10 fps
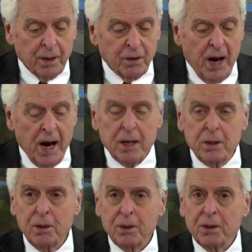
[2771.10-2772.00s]

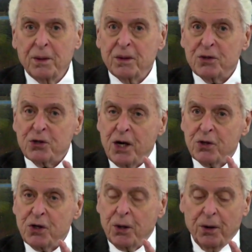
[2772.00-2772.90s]
Then, it
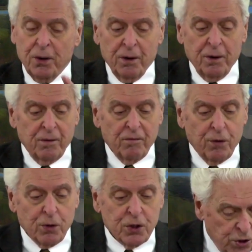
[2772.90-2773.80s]
says here, verse